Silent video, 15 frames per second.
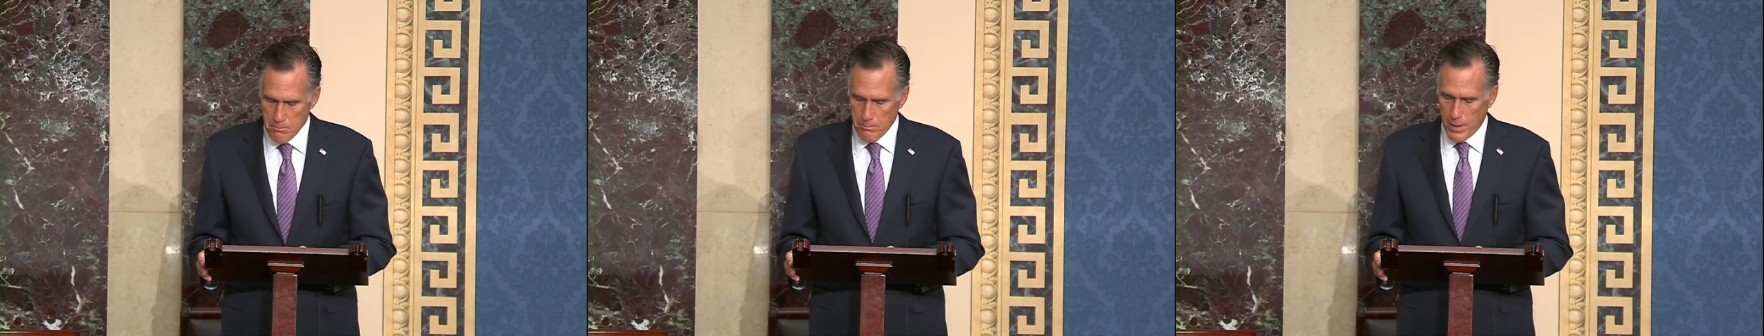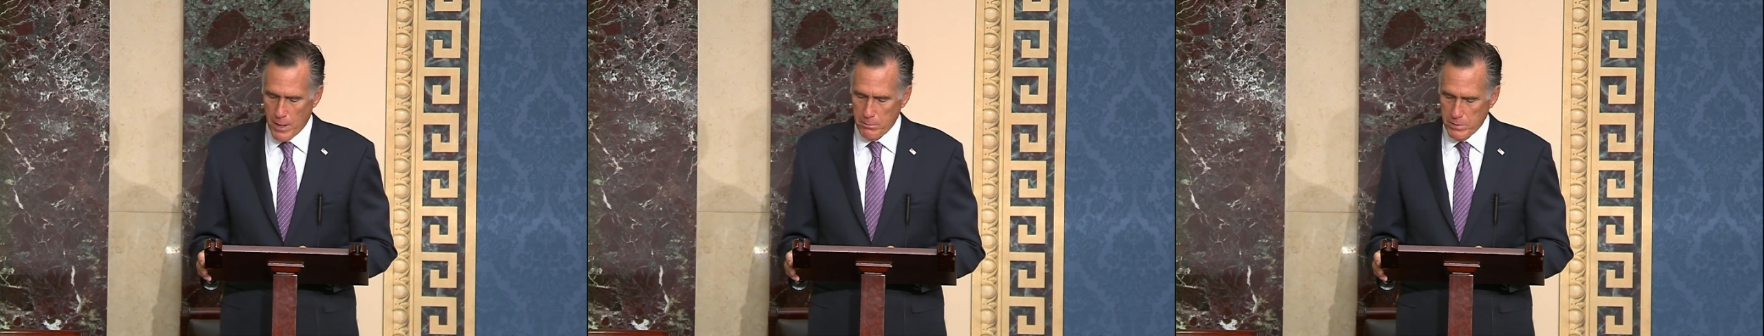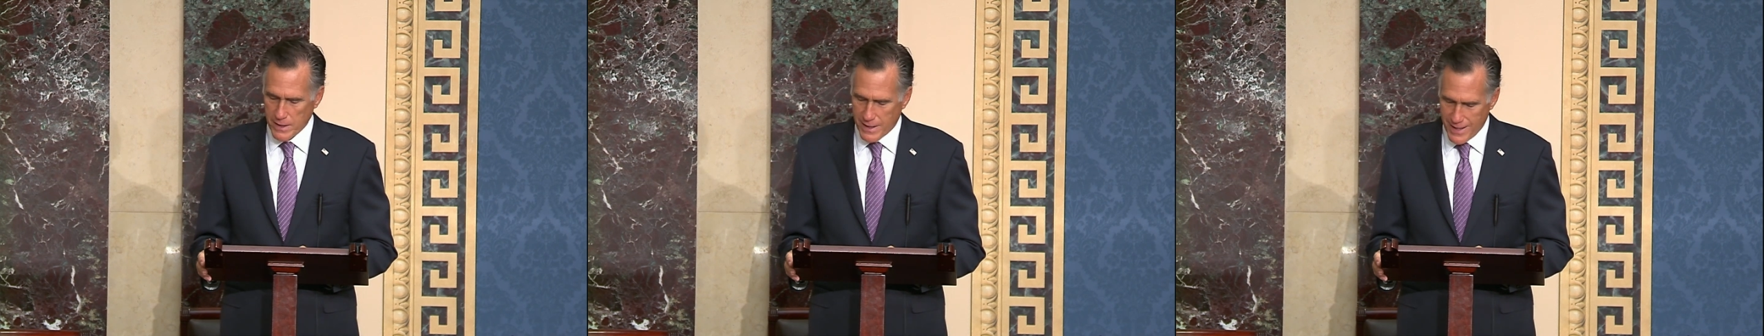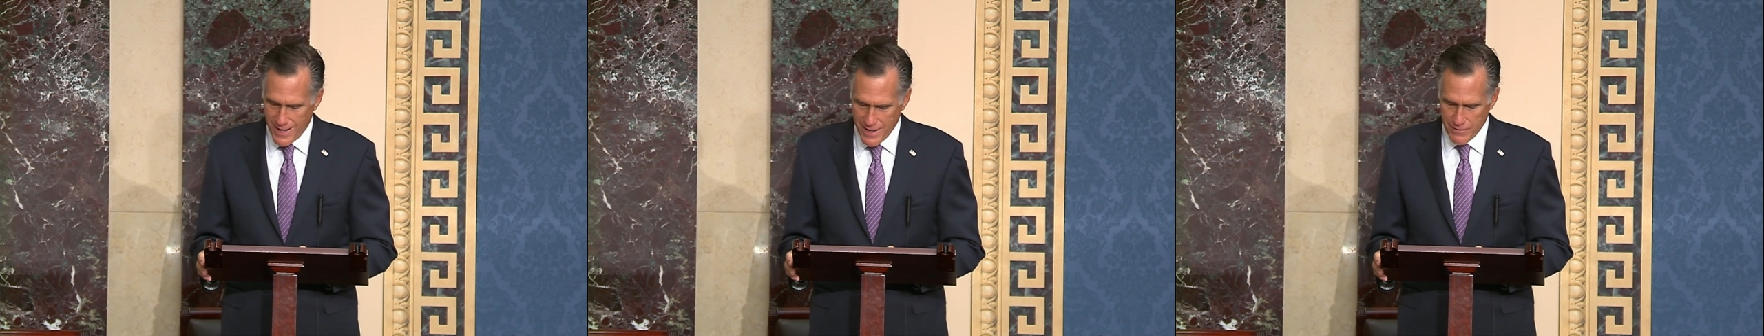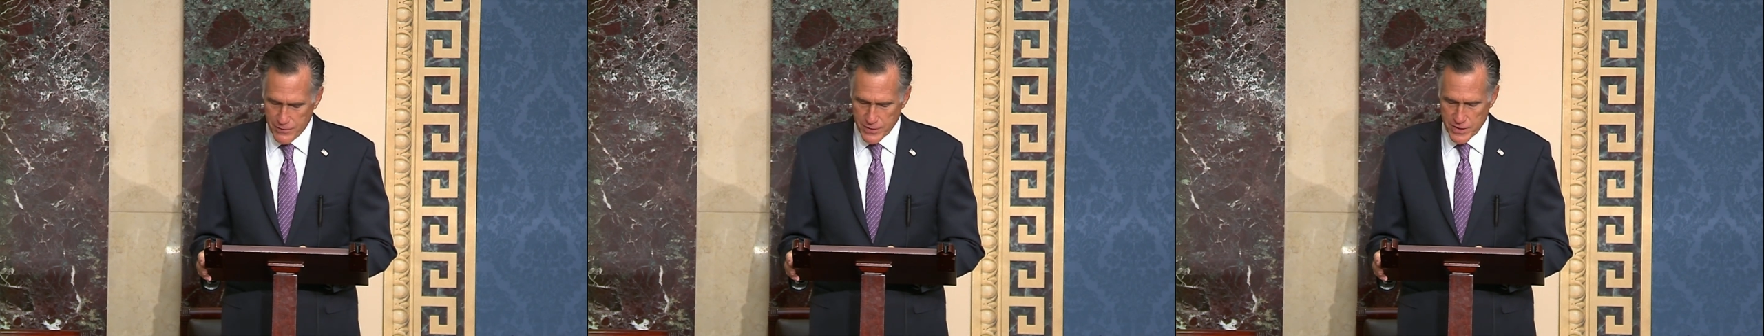public
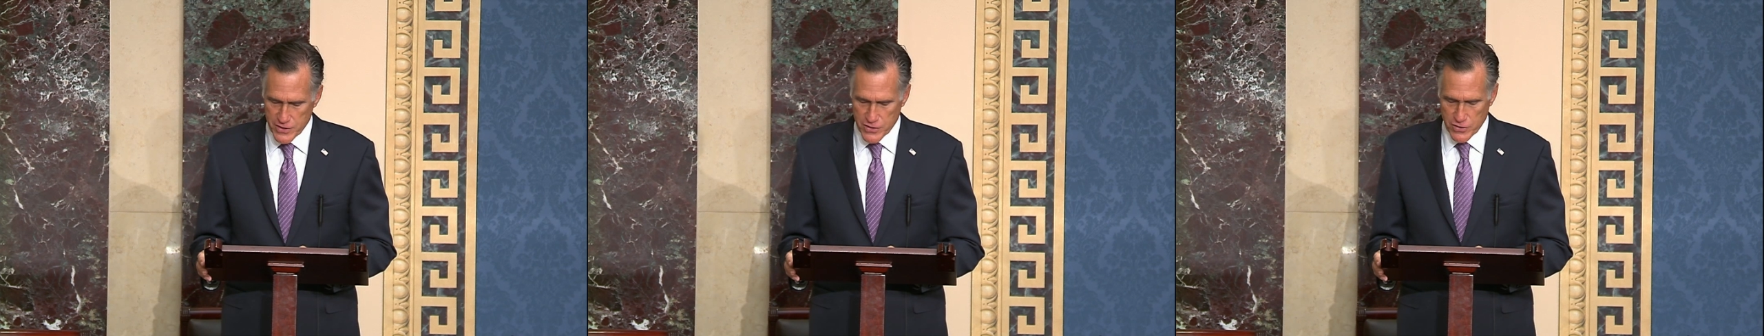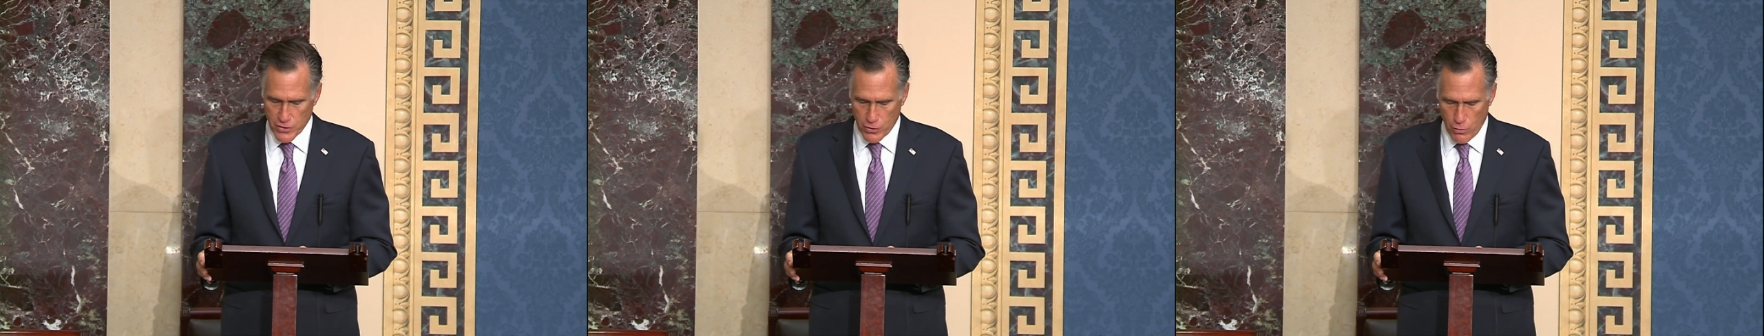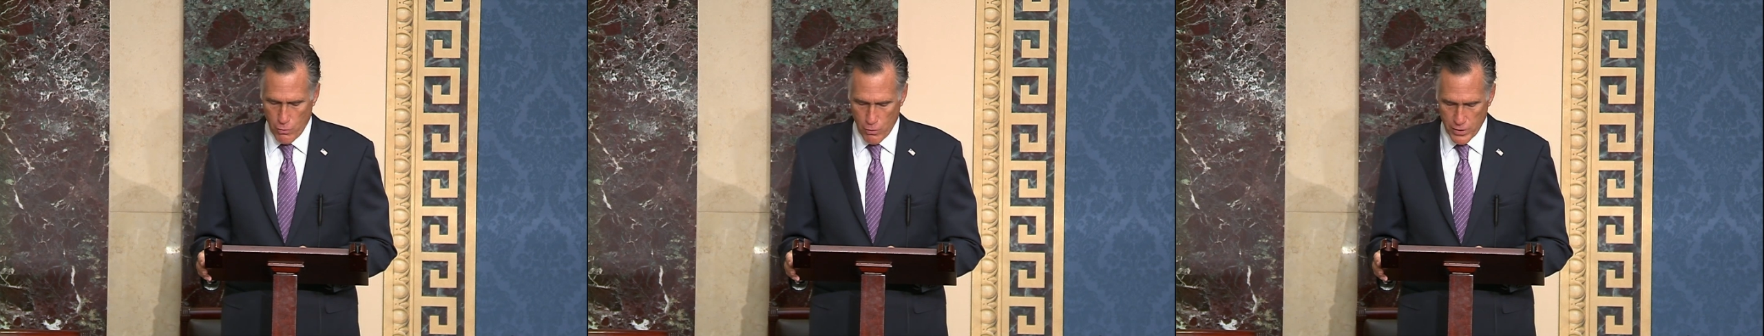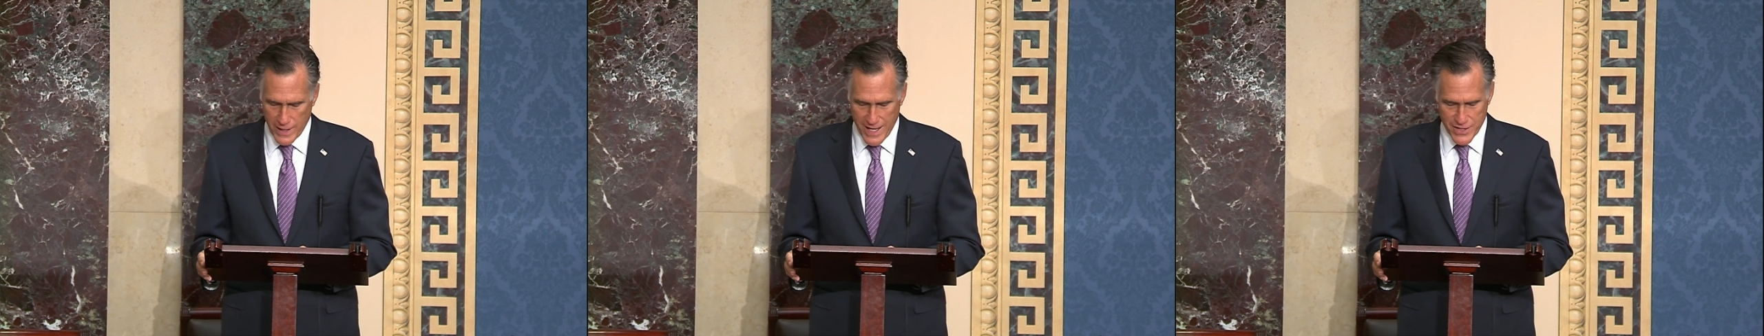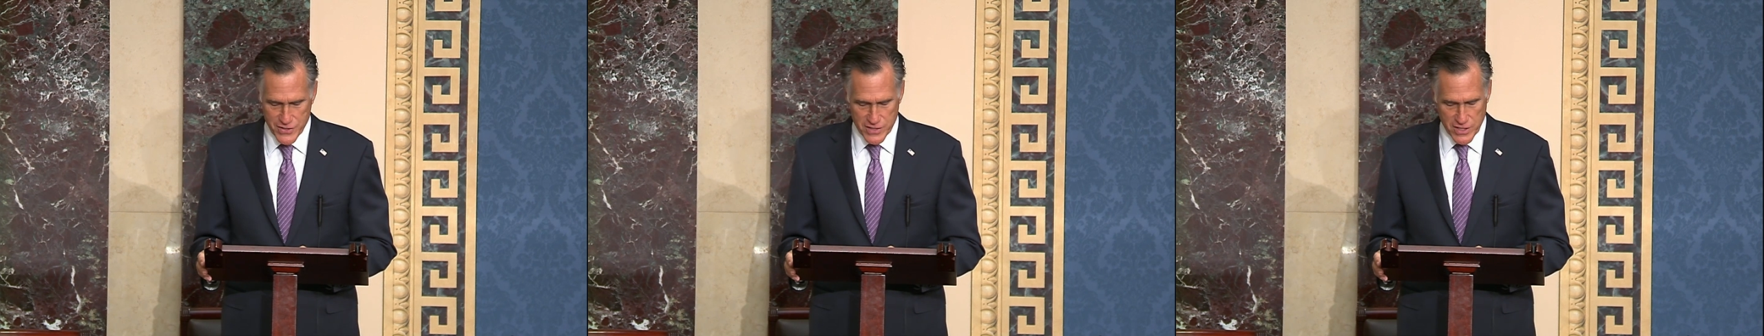confidence in the court
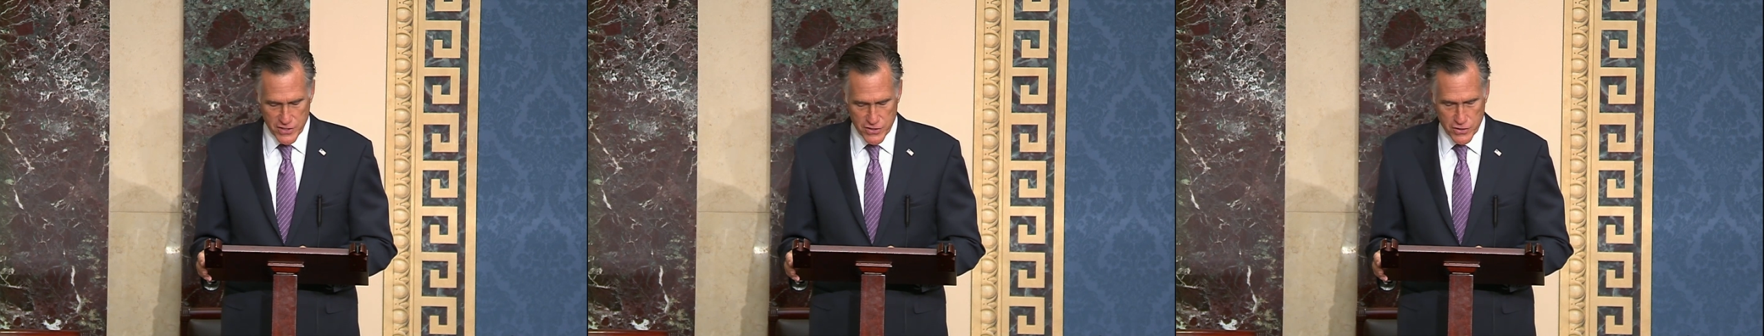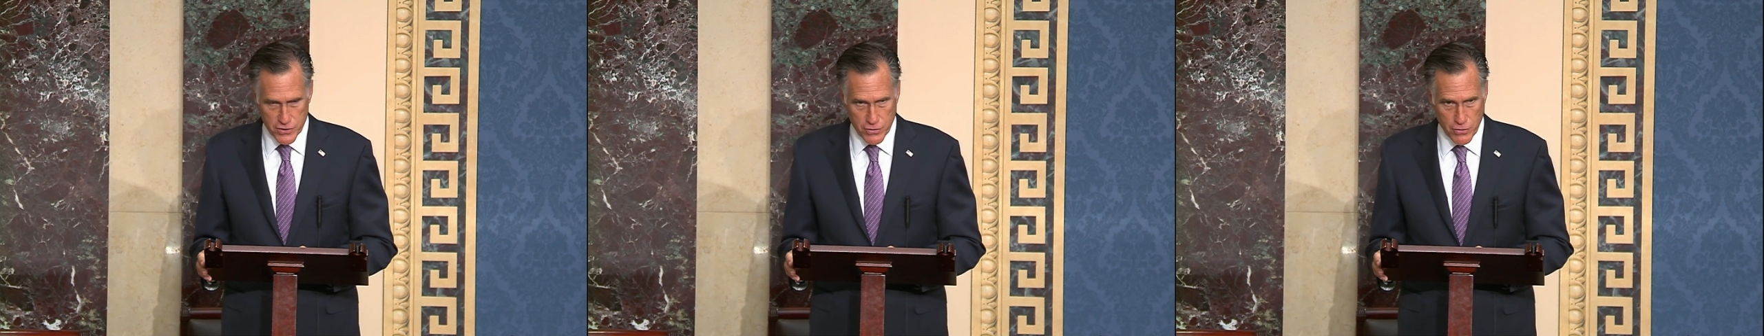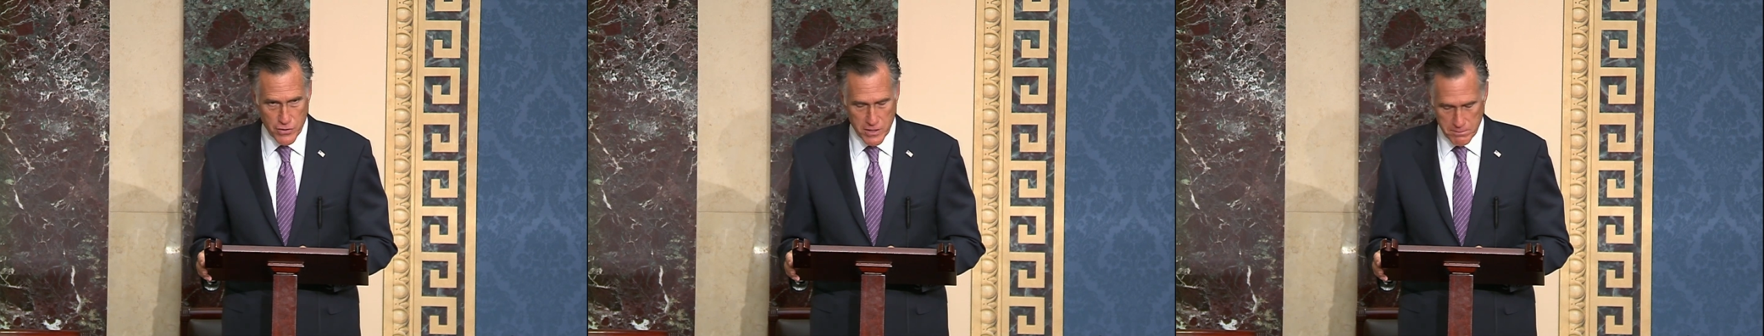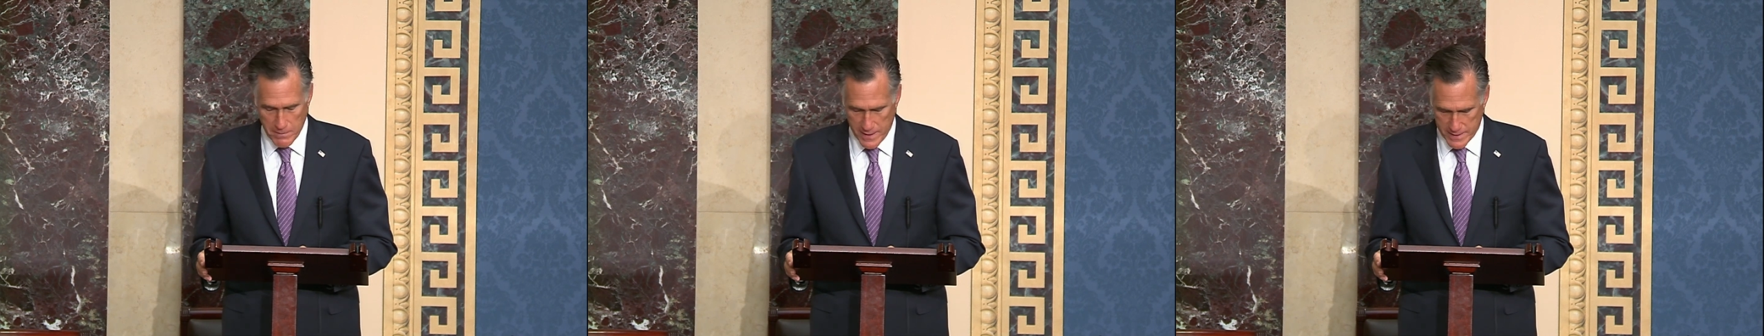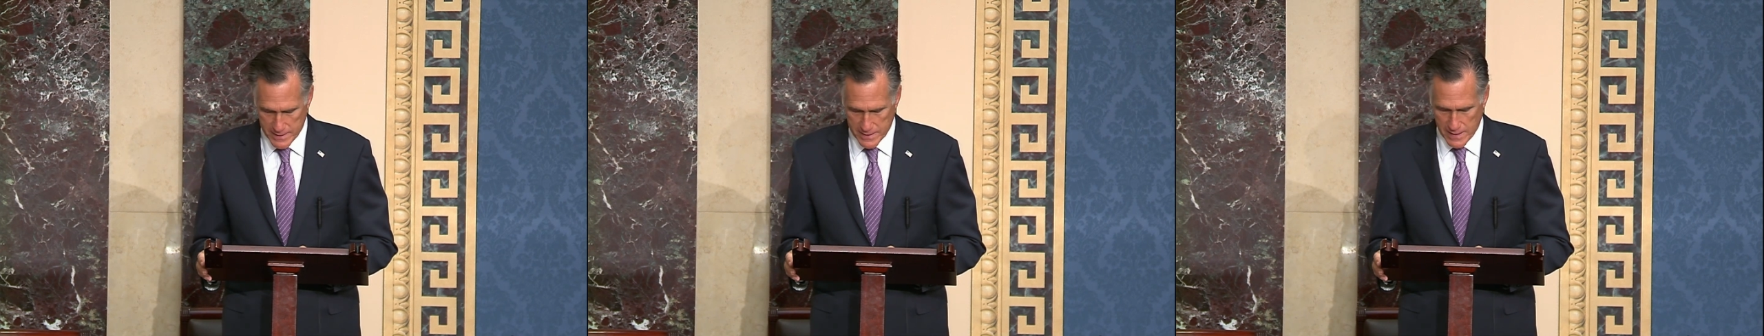as an institution
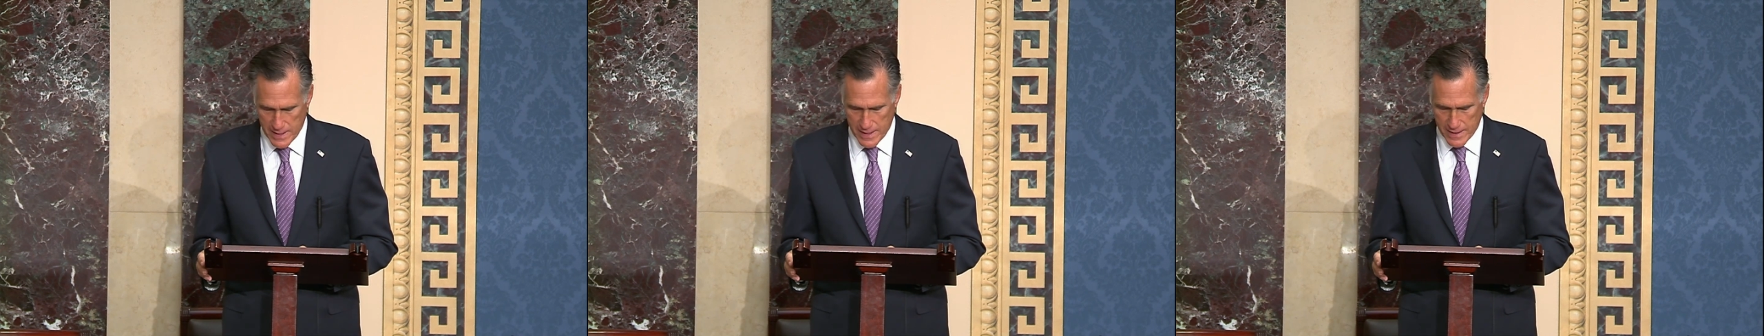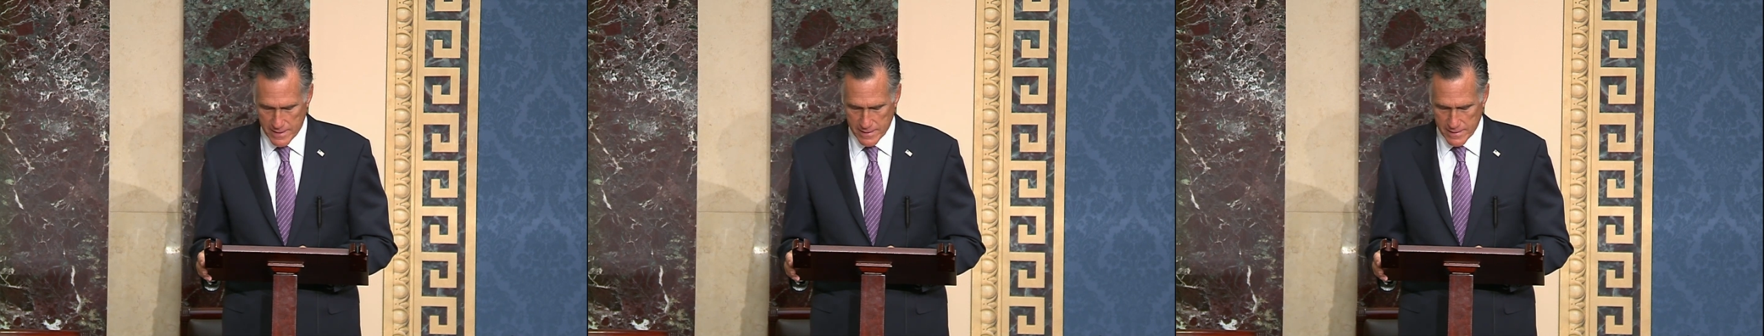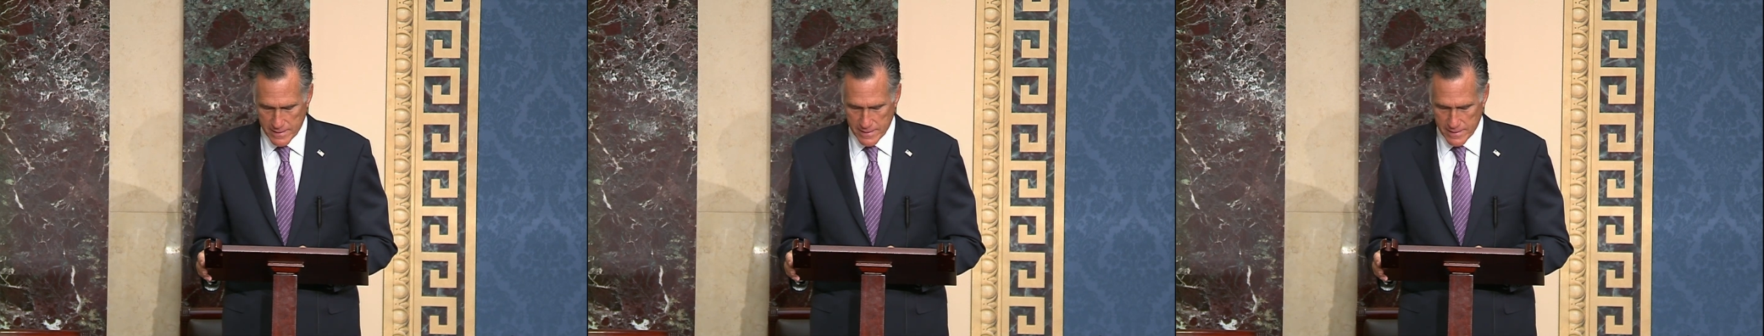might decline.